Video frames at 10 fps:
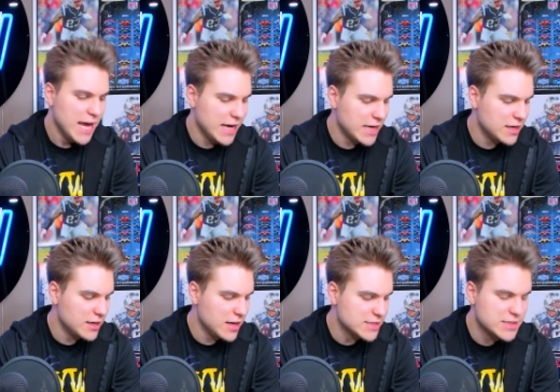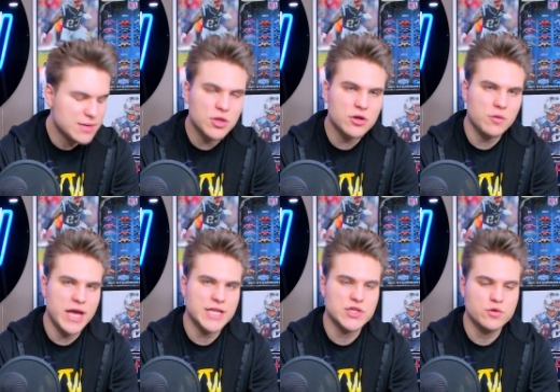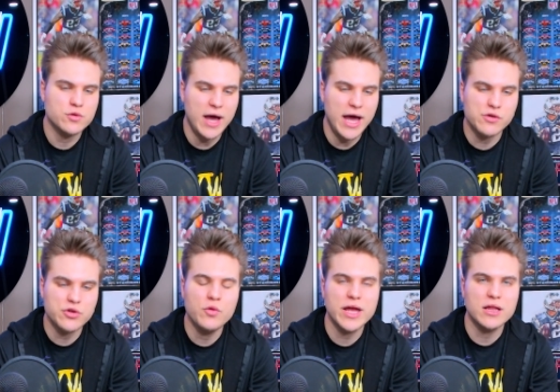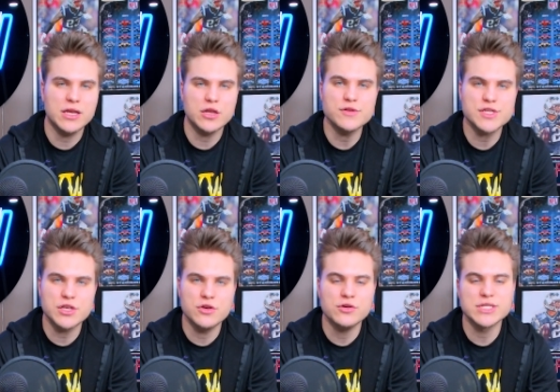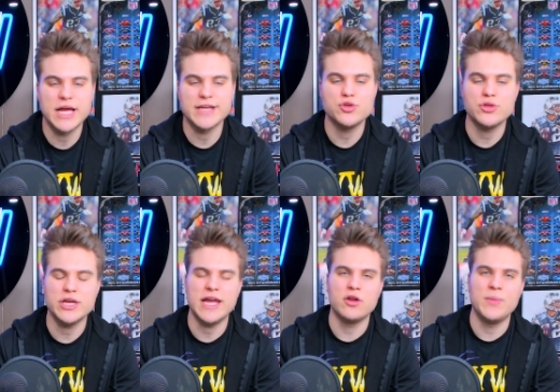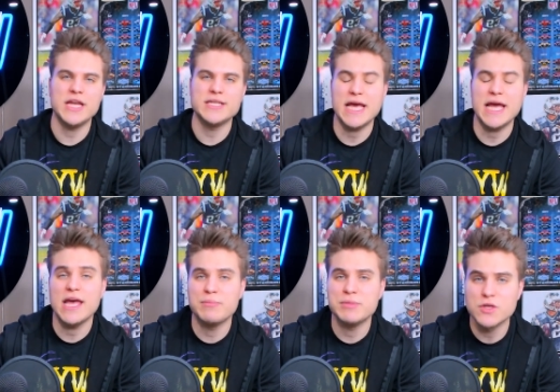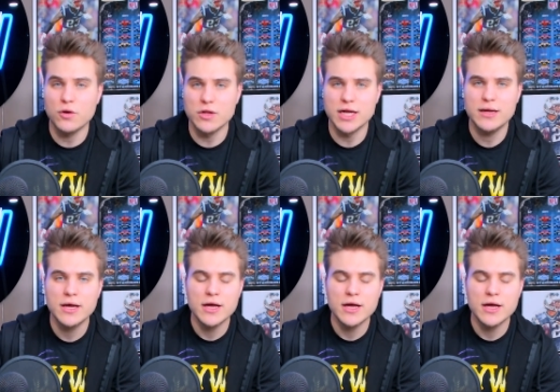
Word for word: In a similar way to how New England used to use like Julian Edelman and Danny Amendola.